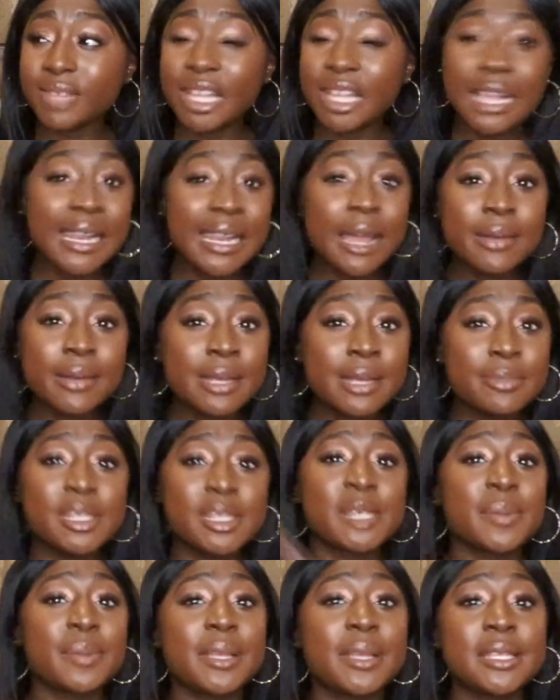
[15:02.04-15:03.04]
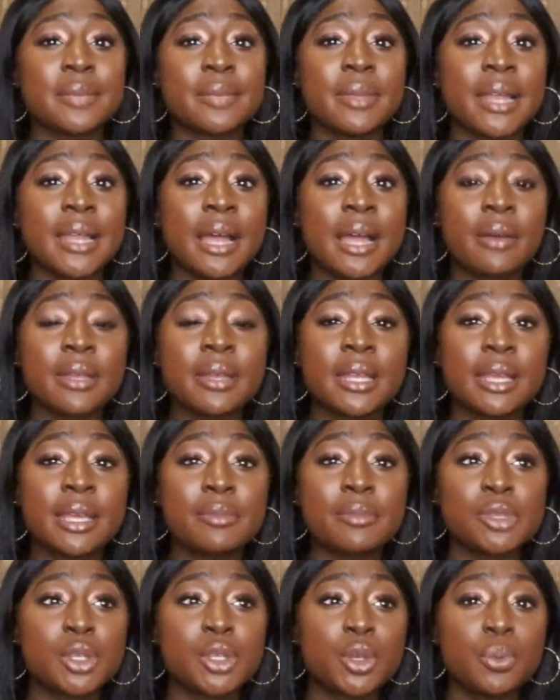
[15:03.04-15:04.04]
allowing him to speak to me, allowing
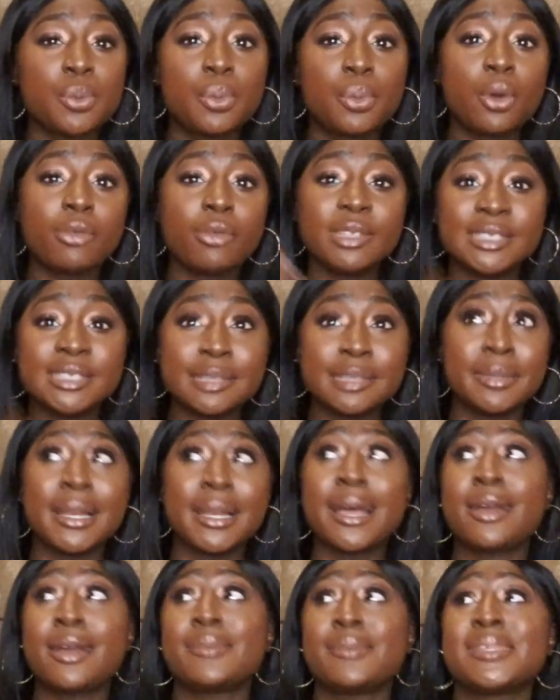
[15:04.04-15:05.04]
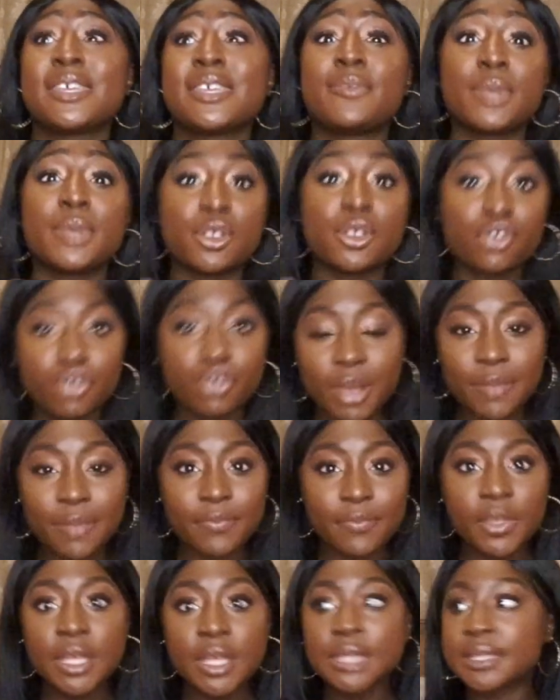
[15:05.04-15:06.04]
him to pour into me, allowing him to give me the
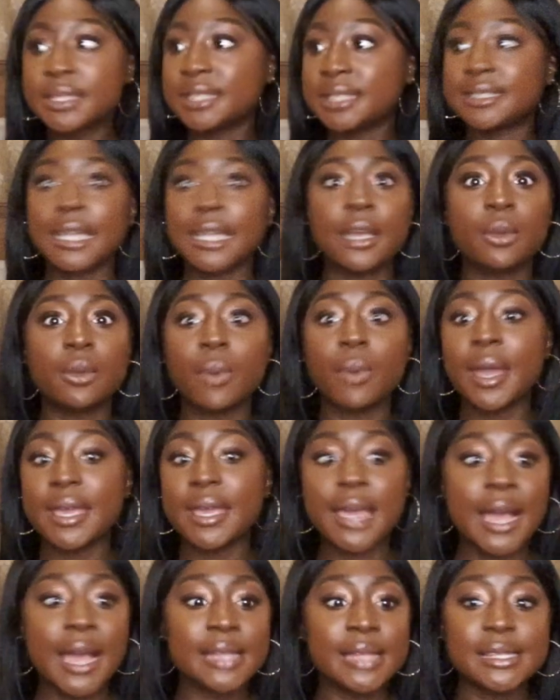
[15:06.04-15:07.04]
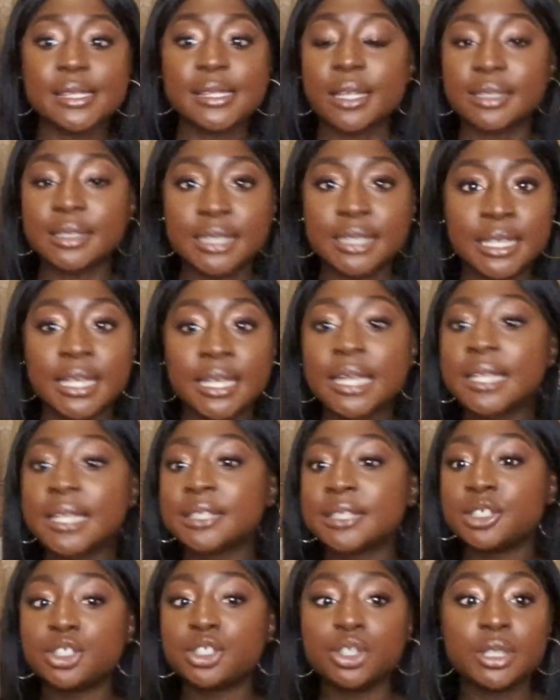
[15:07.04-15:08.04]
strength to stay awake and study,
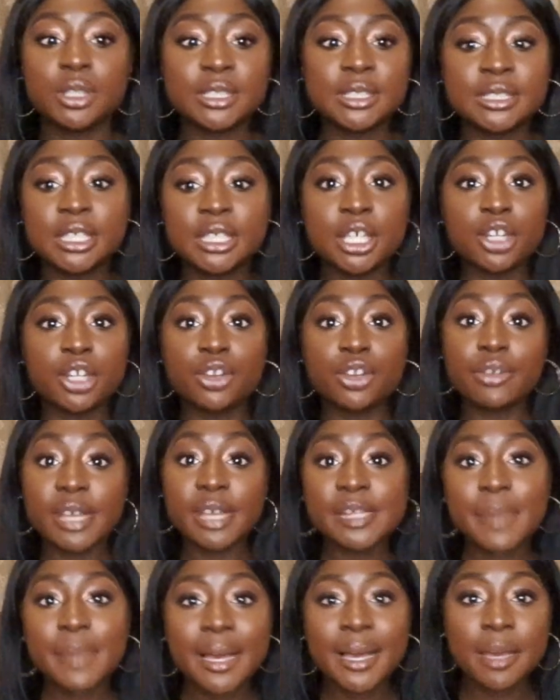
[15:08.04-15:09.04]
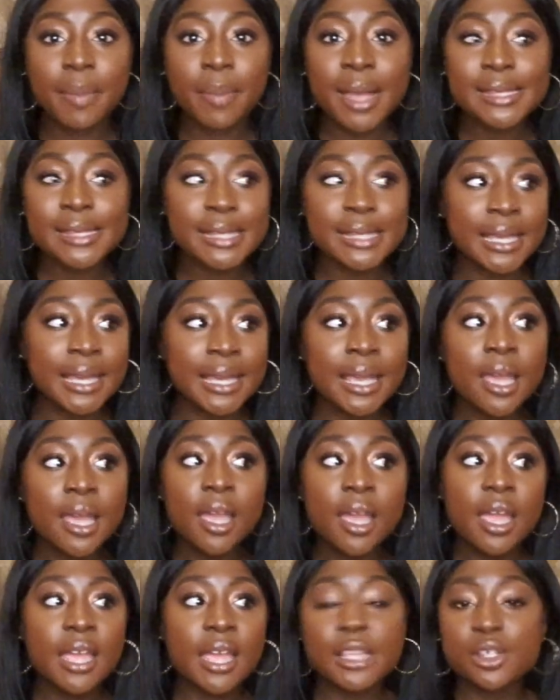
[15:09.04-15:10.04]
to do this, to increase my capacity,
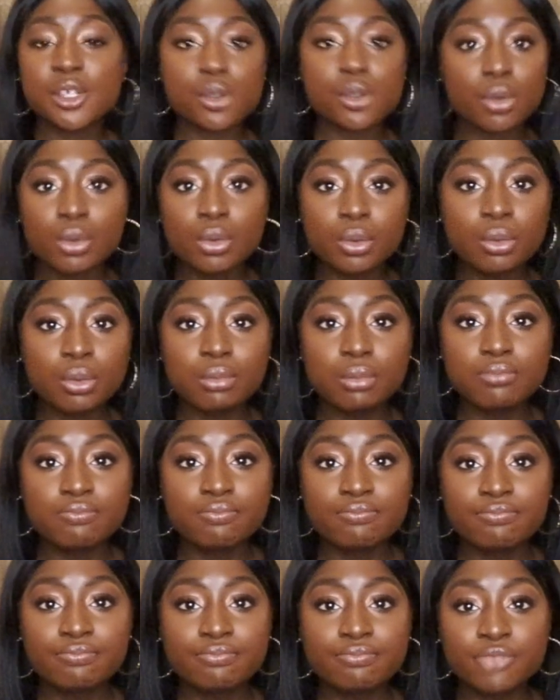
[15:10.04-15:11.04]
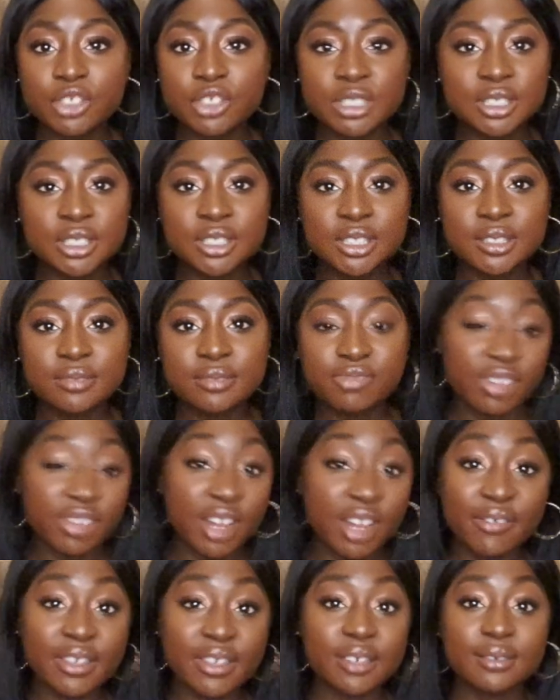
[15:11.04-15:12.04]
it's all just for
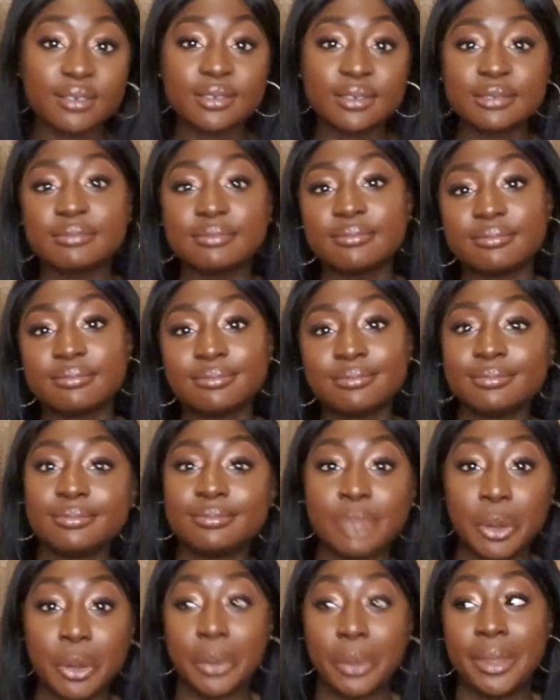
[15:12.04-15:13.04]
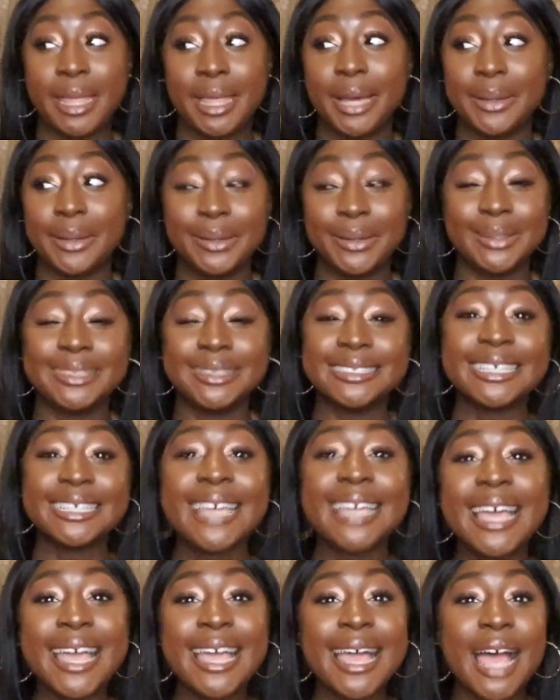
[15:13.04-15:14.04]
nothing without God.
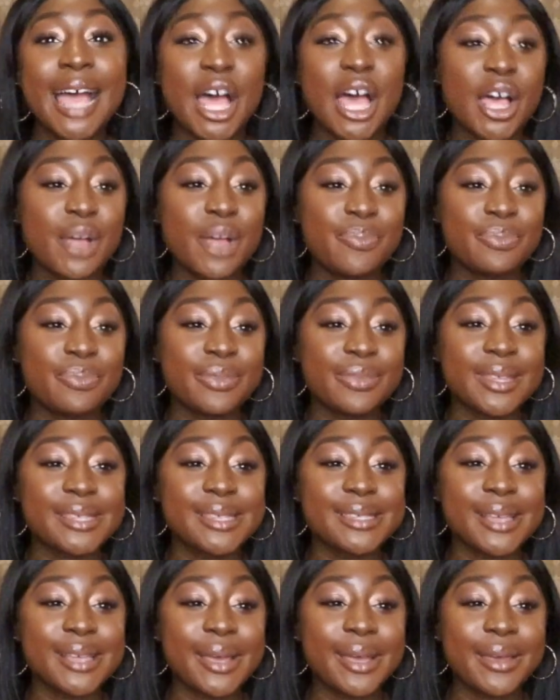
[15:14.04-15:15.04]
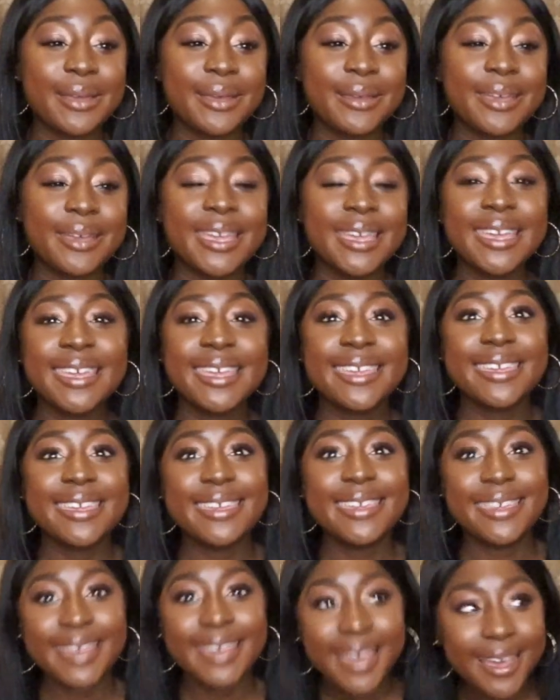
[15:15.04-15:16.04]
So
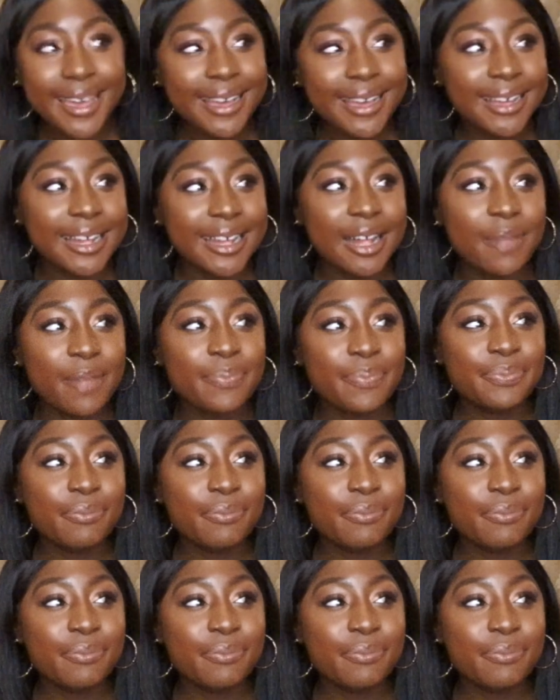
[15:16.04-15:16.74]
yeah,